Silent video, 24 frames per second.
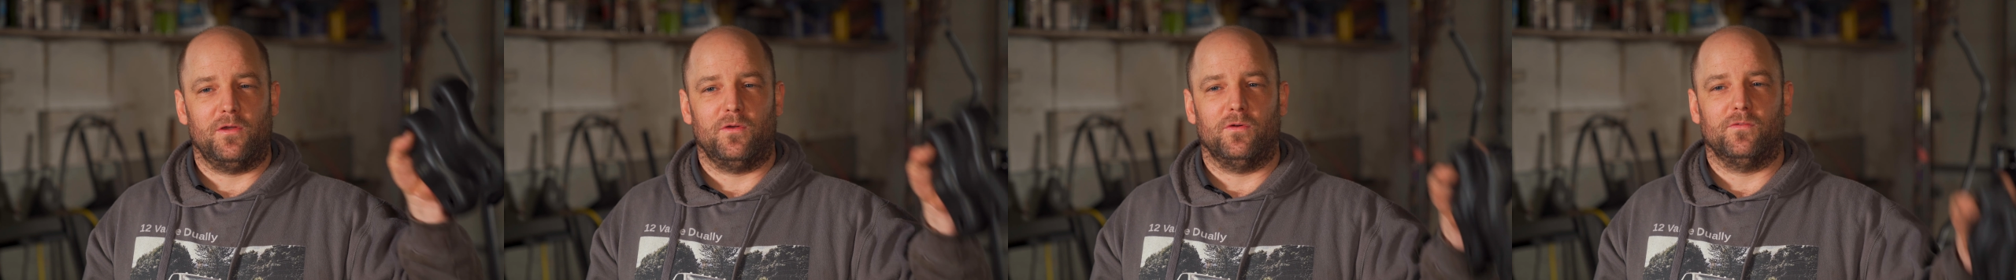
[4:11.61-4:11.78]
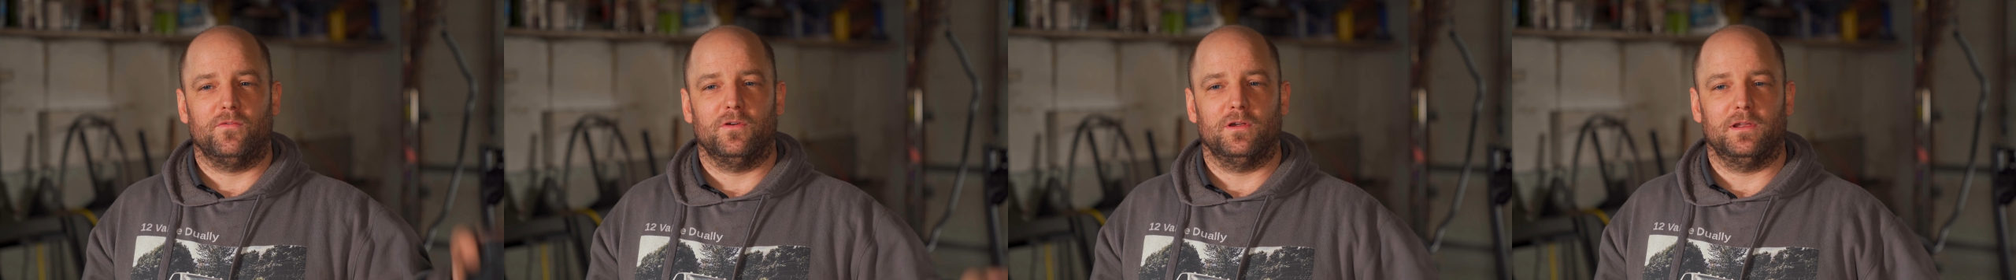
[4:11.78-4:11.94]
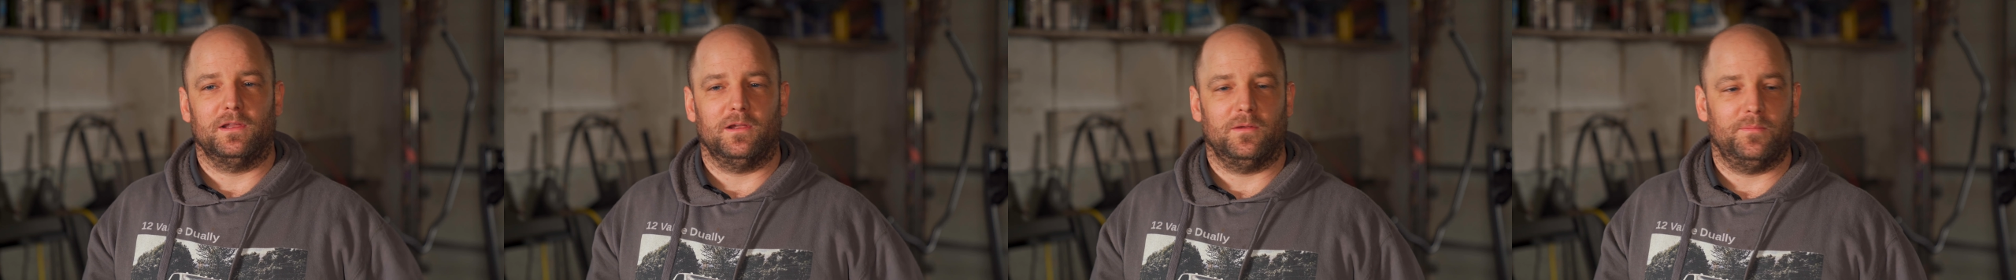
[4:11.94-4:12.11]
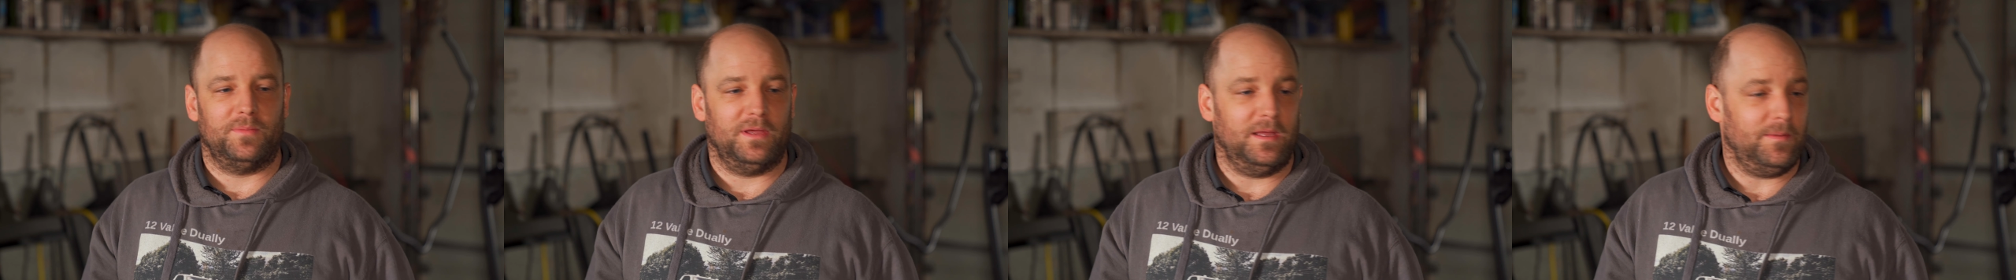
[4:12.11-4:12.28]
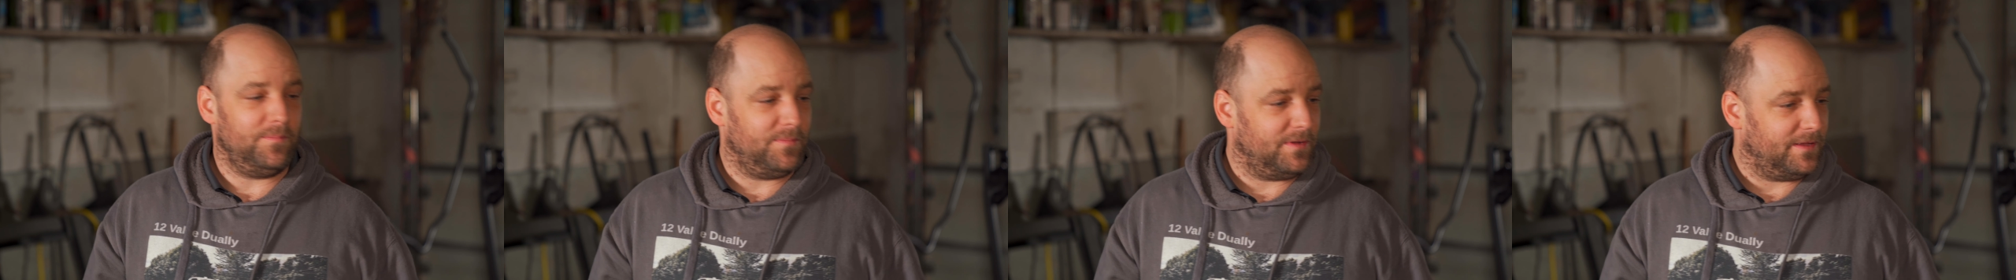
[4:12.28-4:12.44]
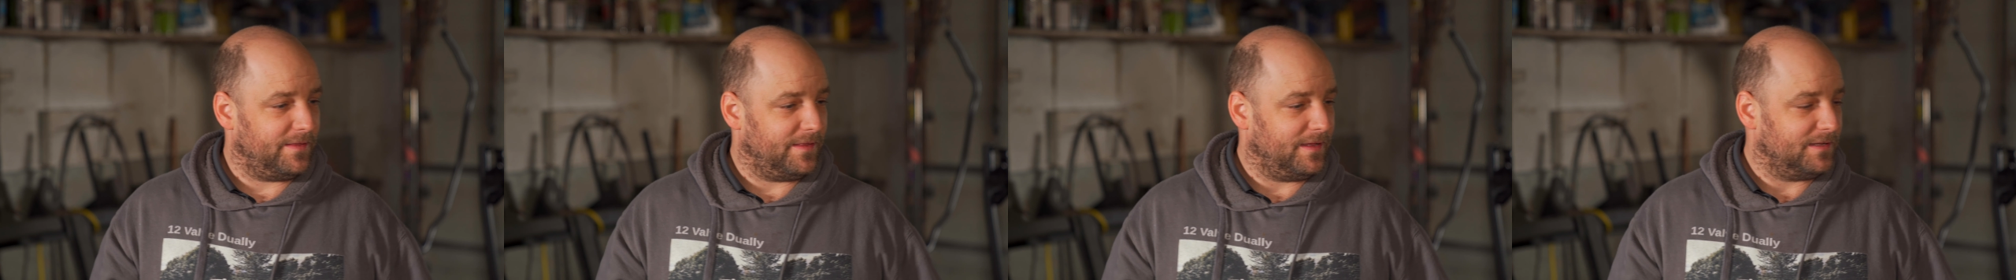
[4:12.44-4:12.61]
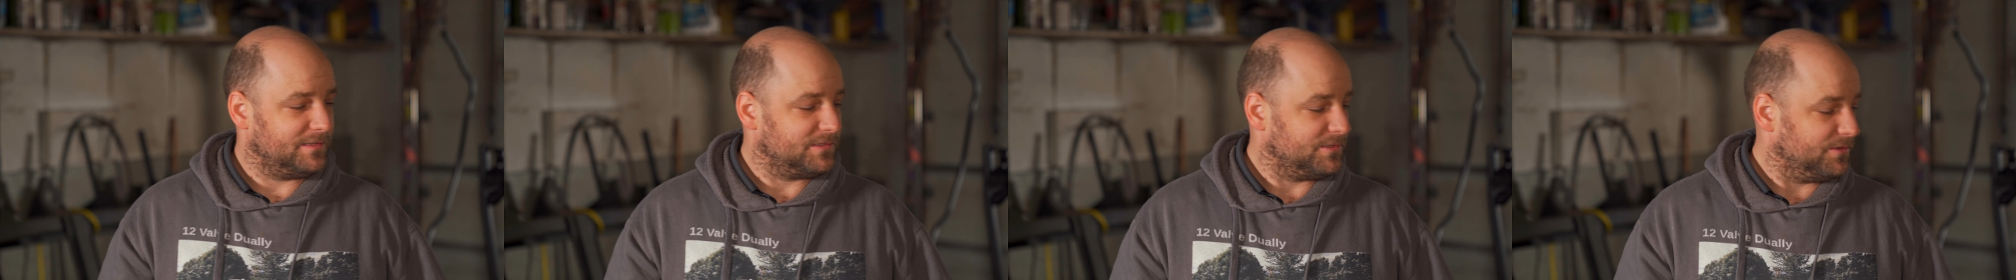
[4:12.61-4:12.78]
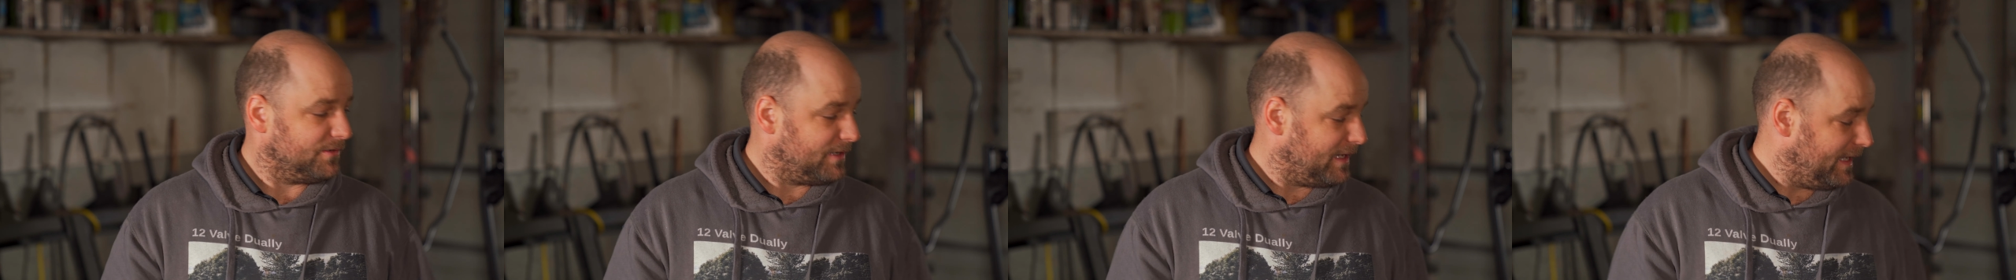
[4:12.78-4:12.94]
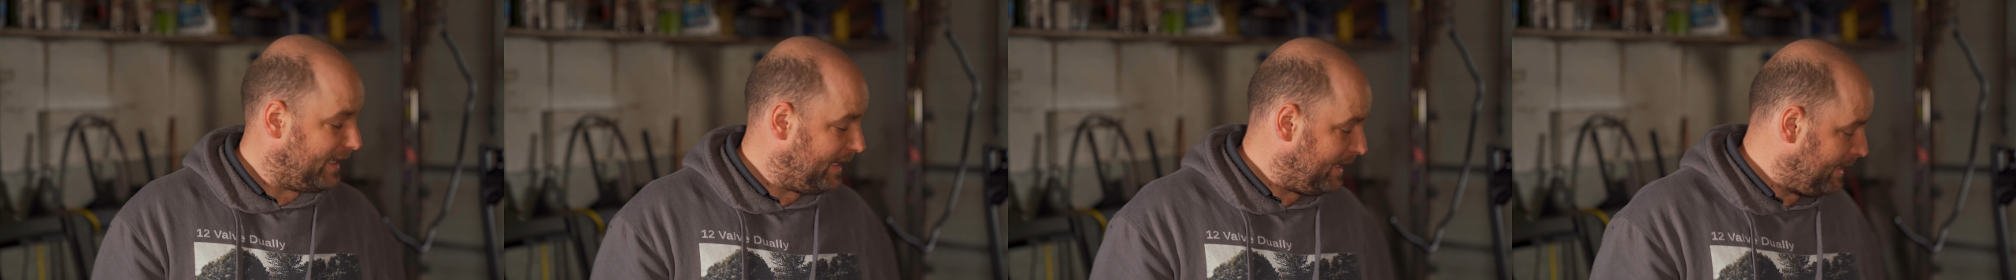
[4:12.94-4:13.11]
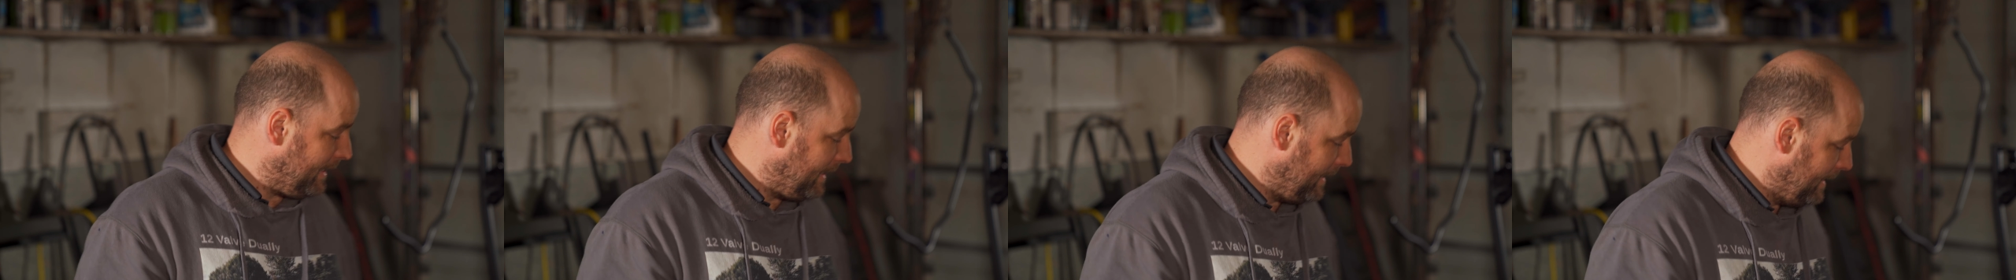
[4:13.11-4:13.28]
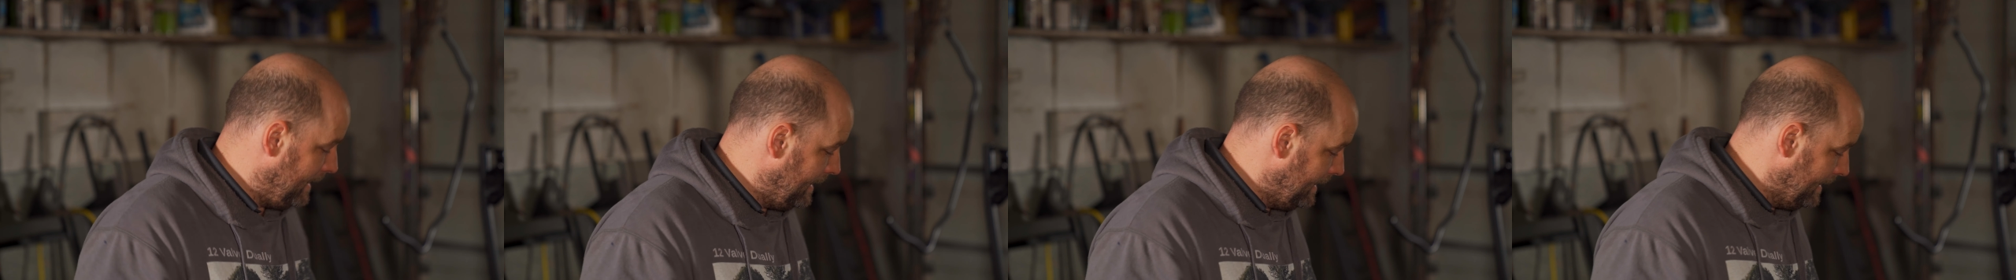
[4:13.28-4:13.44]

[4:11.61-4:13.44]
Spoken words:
over a little bit, but that's okay.